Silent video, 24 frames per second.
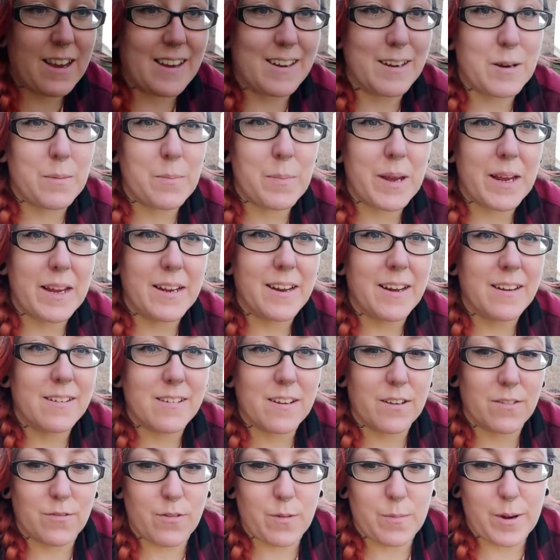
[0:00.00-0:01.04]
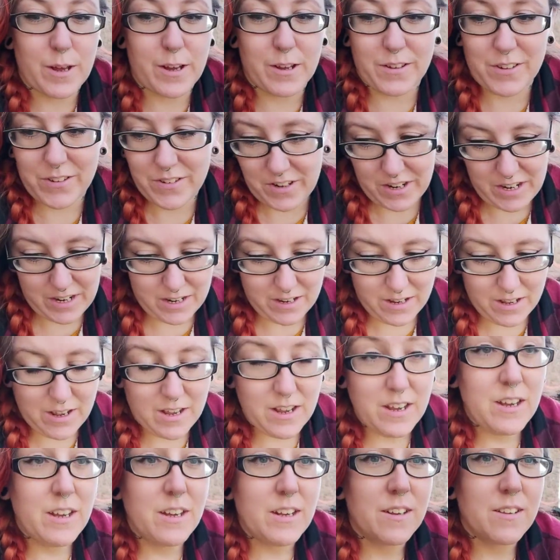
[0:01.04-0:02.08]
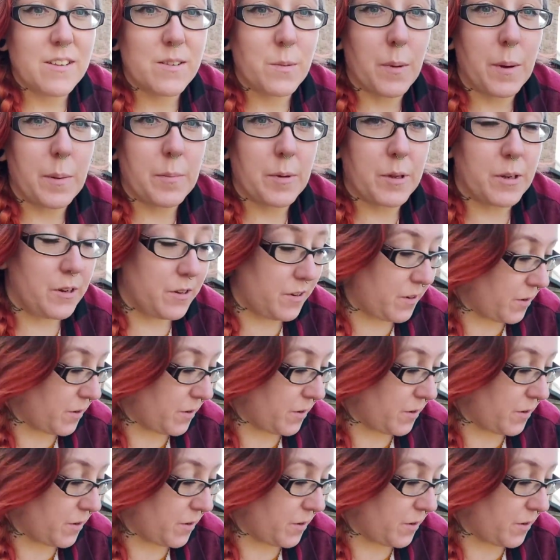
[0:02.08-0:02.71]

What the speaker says: and pea netting from last year. So what I'm going to